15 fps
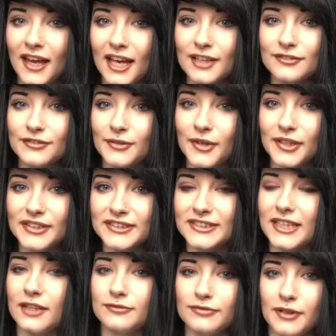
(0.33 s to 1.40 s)
Hey everyone,
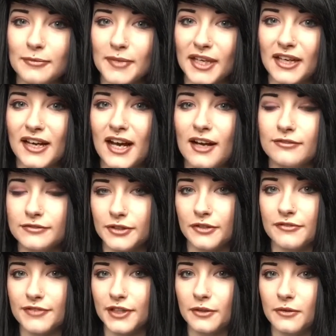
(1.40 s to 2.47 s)
Skeletonfarm here. I haven't
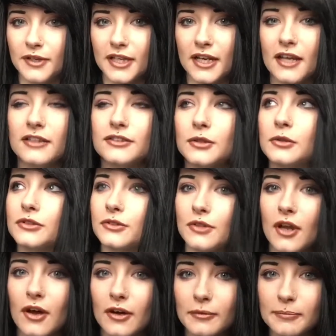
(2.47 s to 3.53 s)
done a video in so
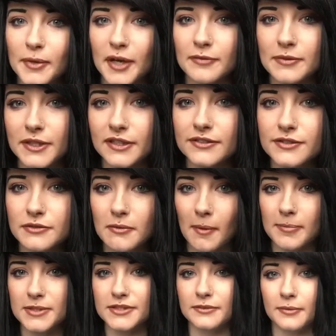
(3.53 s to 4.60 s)
long, but I've been super
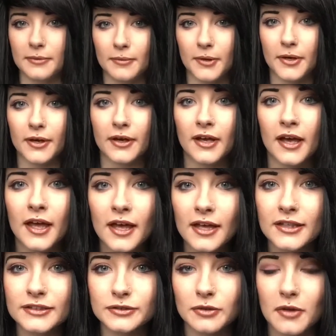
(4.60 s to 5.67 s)
busy with work.
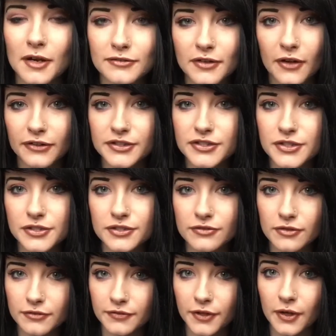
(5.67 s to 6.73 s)
So I've got this juice
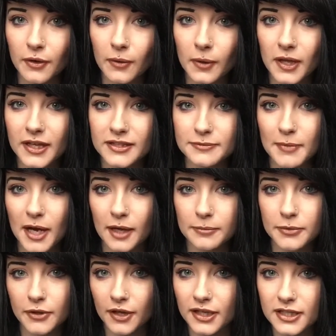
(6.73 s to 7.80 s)
to review. It is by
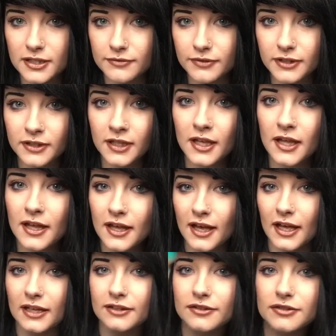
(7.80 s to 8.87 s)
Pure Evil,
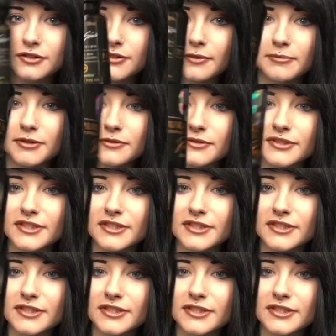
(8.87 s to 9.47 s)
and the juice I'm doing